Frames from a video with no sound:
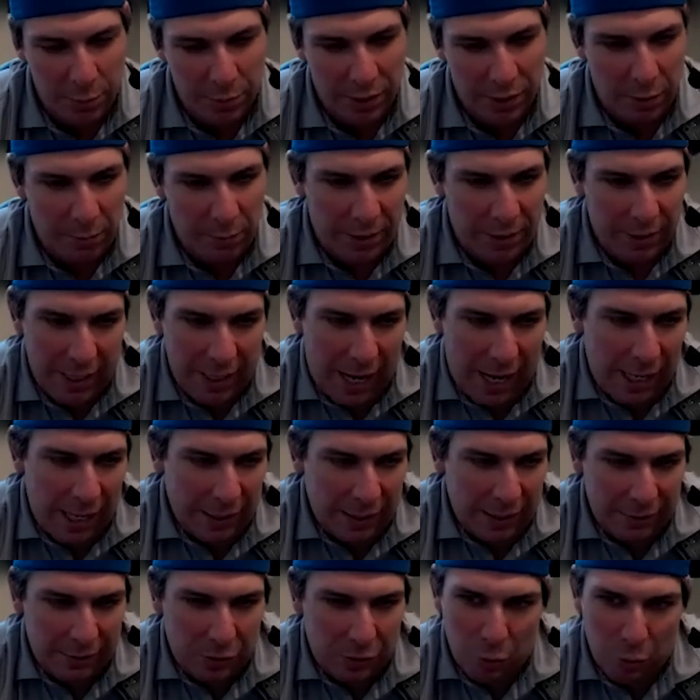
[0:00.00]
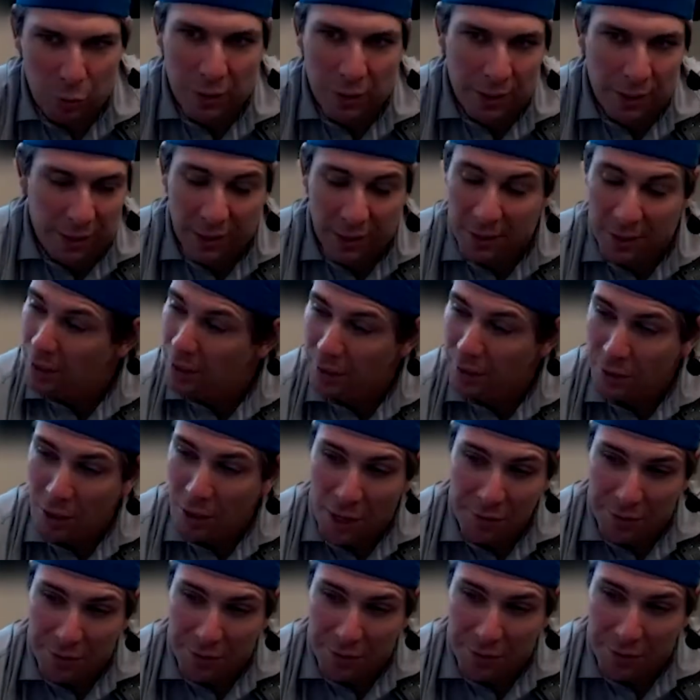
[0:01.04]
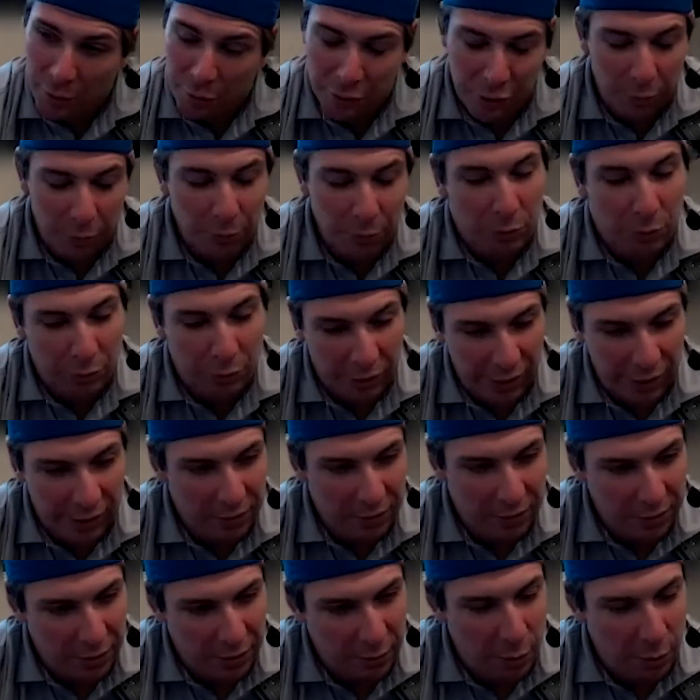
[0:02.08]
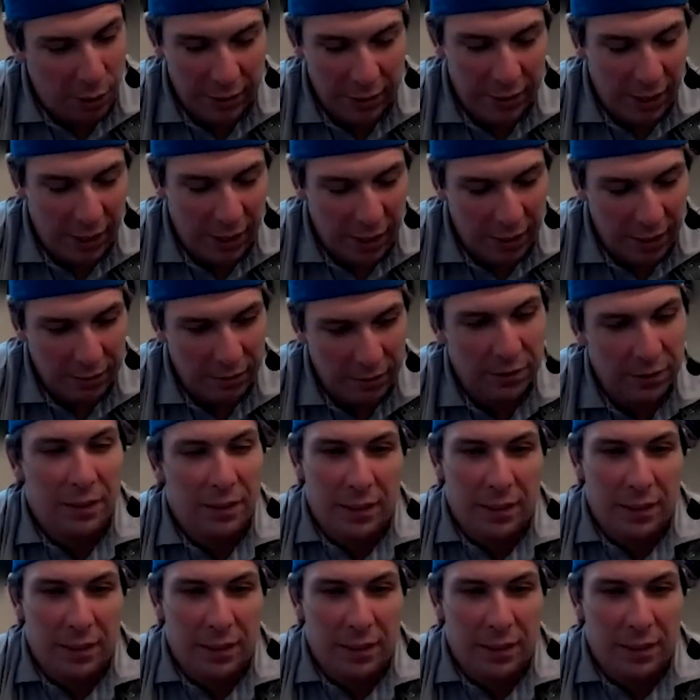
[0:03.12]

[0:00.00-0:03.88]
But I mean, how so non sequitur but related to the podcast?